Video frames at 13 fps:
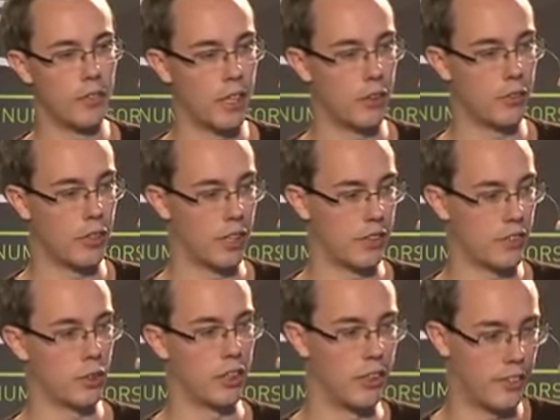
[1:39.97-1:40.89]

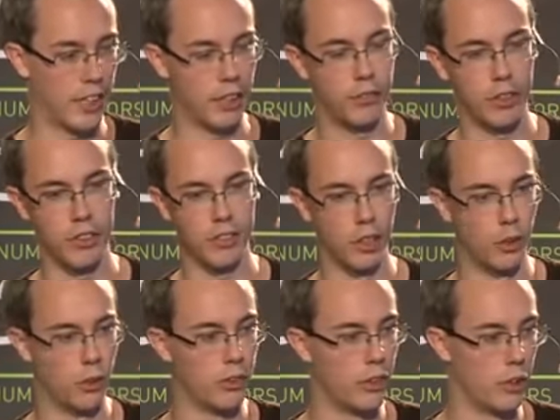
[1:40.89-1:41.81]
that's sort of designed for this
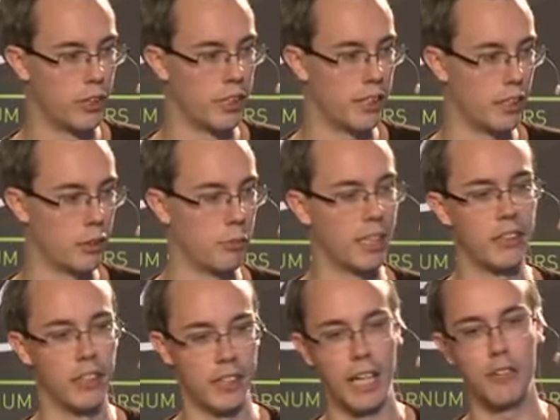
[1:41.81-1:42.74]
low detail. You
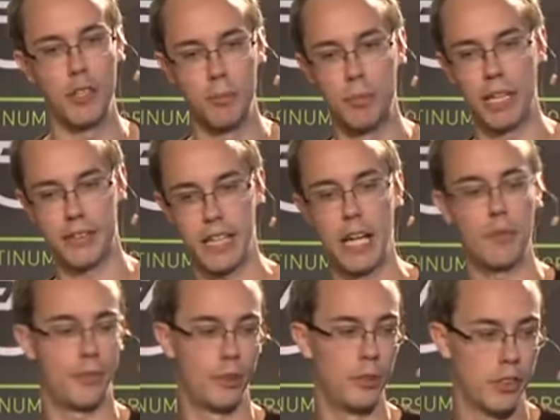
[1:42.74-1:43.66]
might not have the best
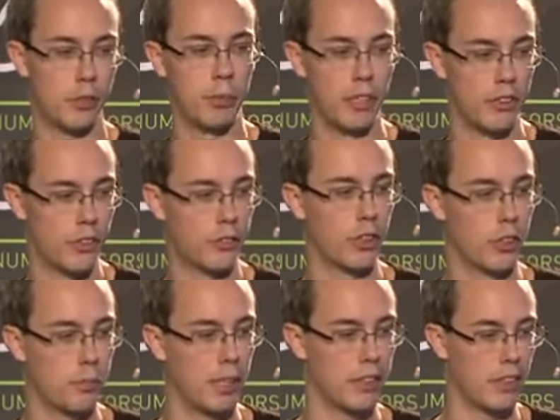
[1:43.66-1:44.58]
absolute experience, of
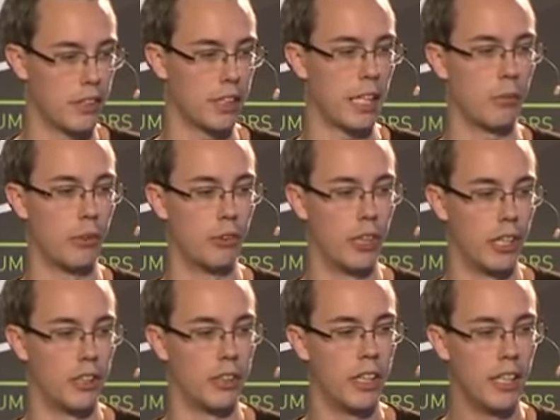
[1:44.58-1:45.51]
course, but the game will
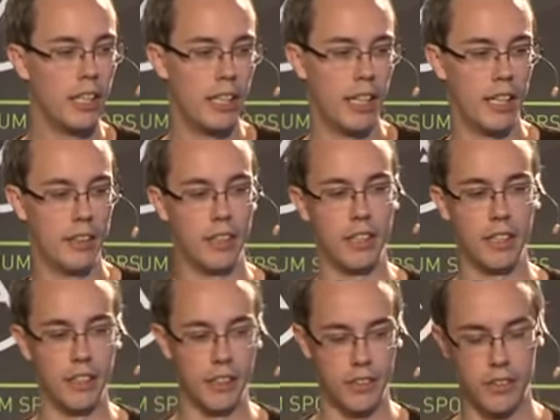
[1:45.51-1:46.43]
run,
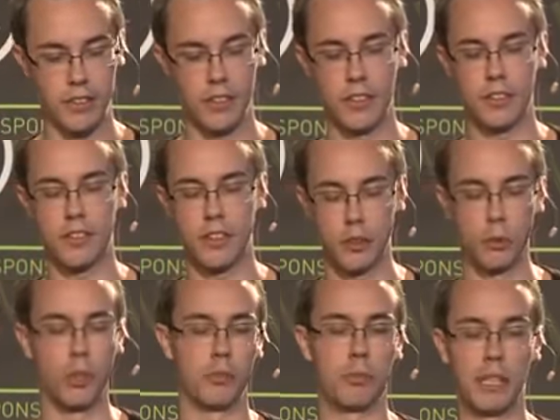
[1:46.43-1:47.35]
and it
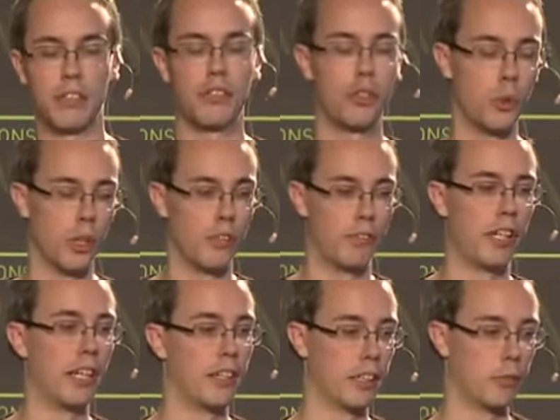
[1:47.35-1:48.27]
won't be too
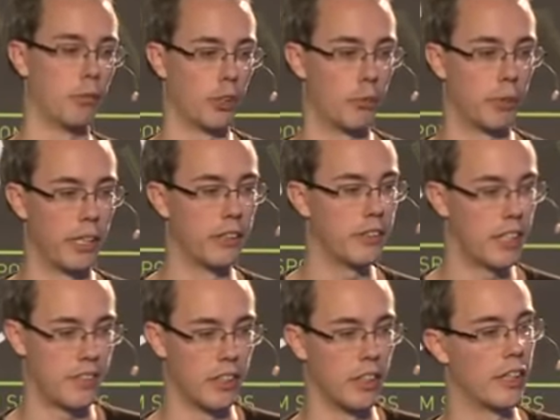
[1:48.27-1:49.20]
unfair in multiplayer.
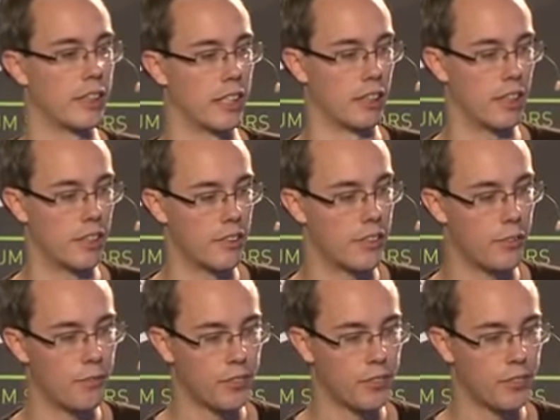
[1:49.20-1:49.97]
That's the idea, at least.